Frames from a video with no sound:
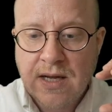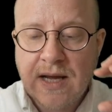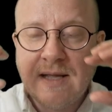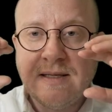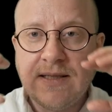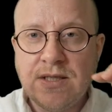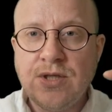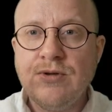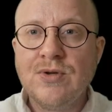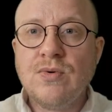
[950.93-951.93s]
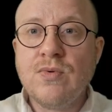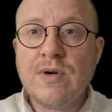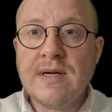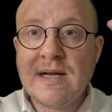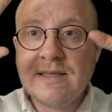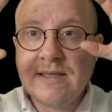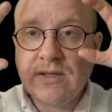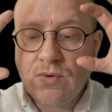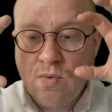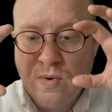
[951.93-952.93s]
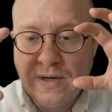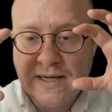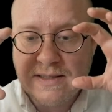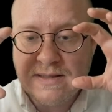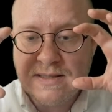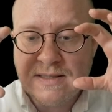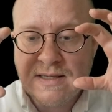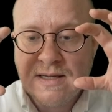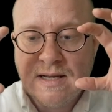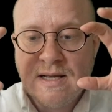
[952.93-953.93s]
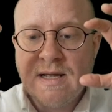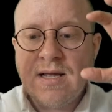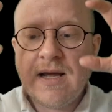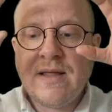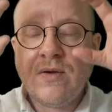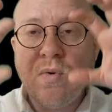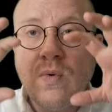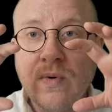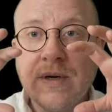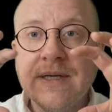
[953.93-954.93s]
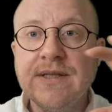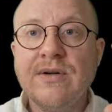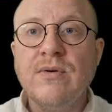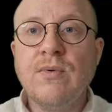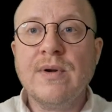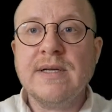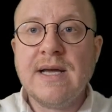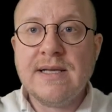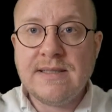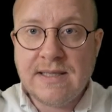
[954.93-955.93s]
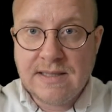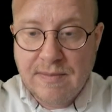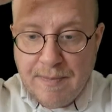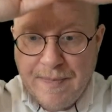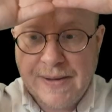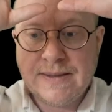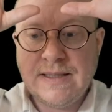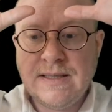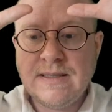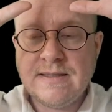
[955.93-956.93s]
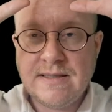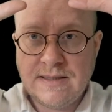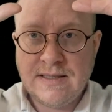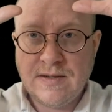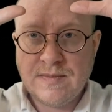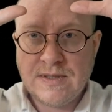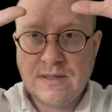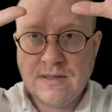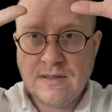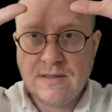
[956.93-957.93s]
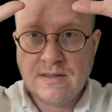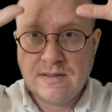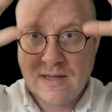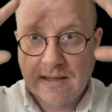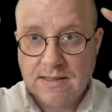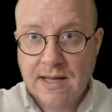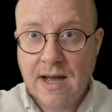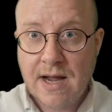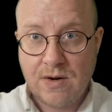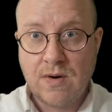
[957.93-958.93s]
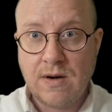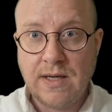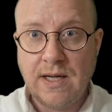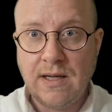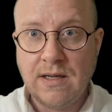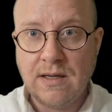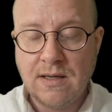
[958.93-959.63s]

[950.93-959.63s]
and the tissues are organized into organs, and the organs are organized into body systems. So that's the hierarchy.